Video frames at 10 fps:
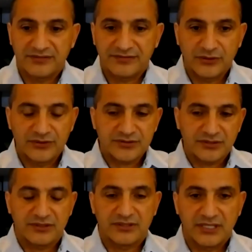if those
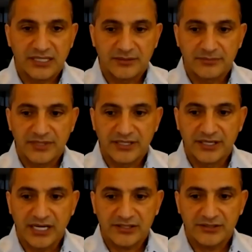are
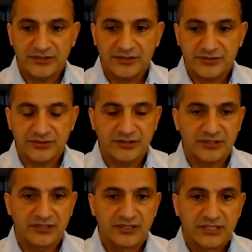not
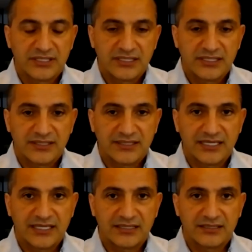understood,
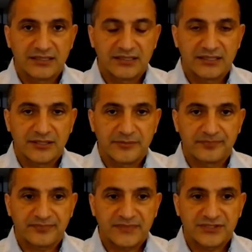then
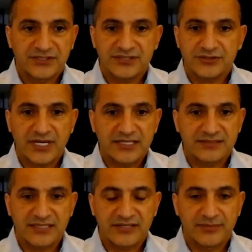just trying to
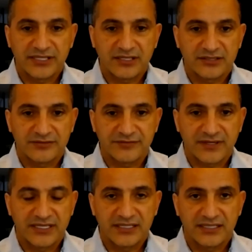save money on the
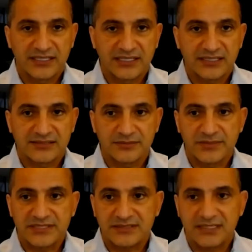front end, I think, is a
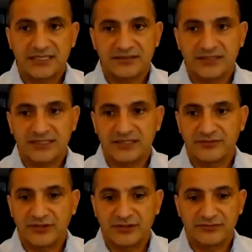mistake to get
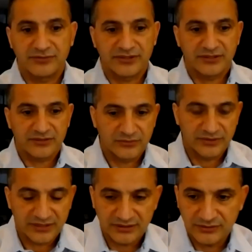involved
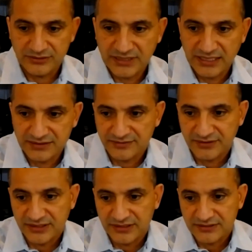with those kinds of
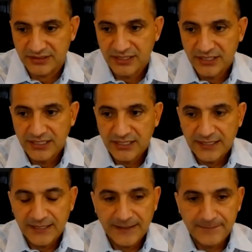things.
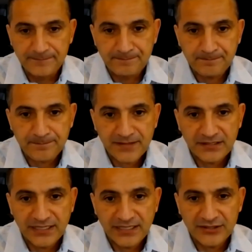Um,
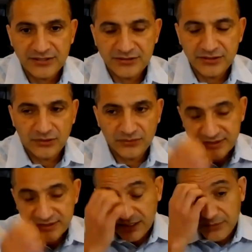Gary, so
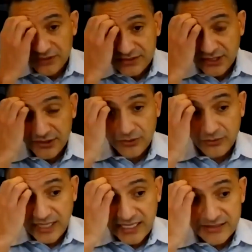tell me what's on the
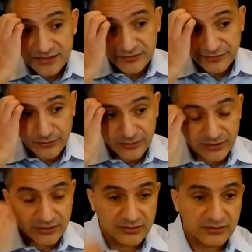horizon
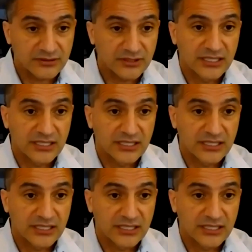for